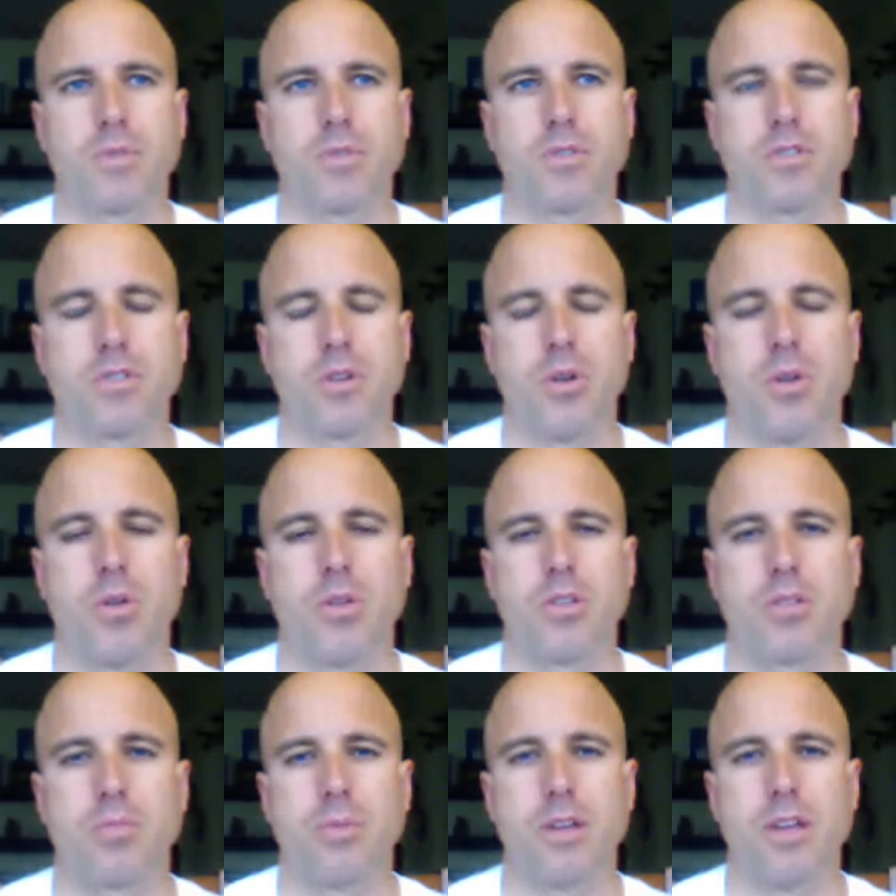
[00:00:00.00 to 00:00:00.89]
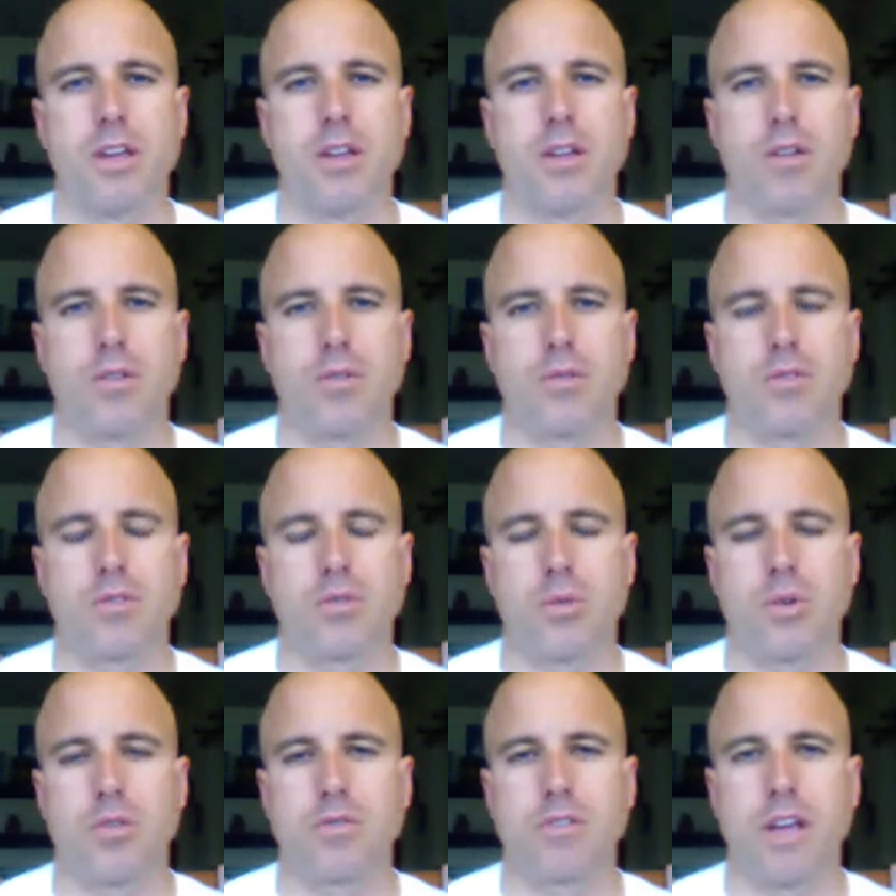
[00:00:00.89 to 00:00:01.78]
sold as being
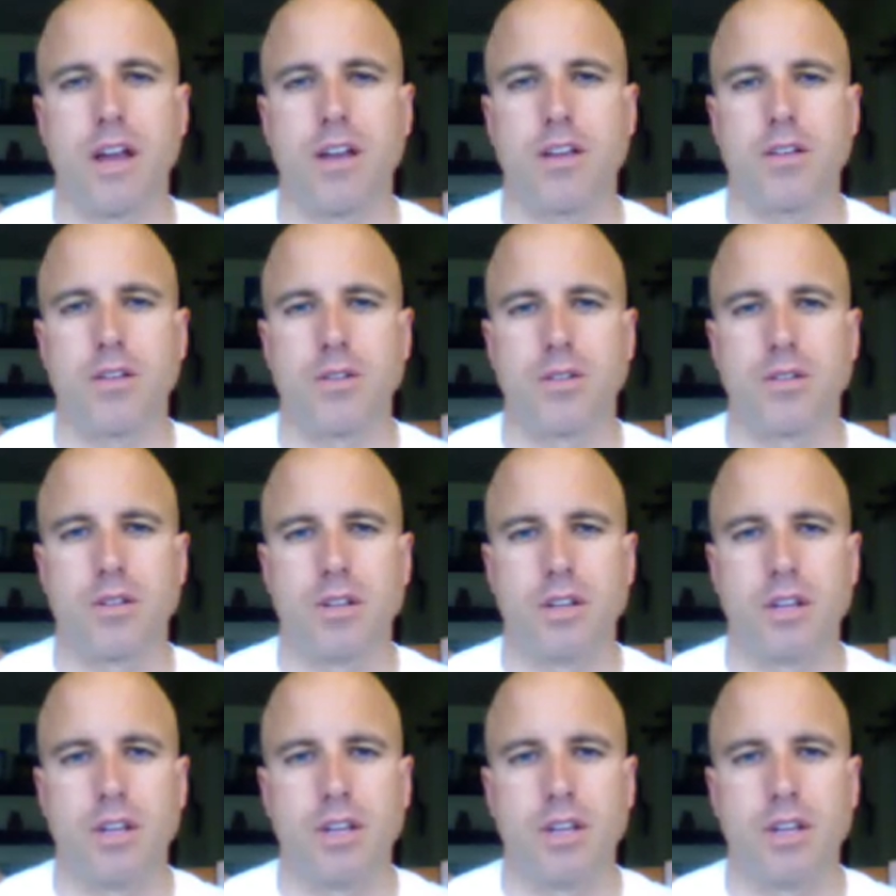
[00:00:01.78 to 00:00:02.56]
sort of technical,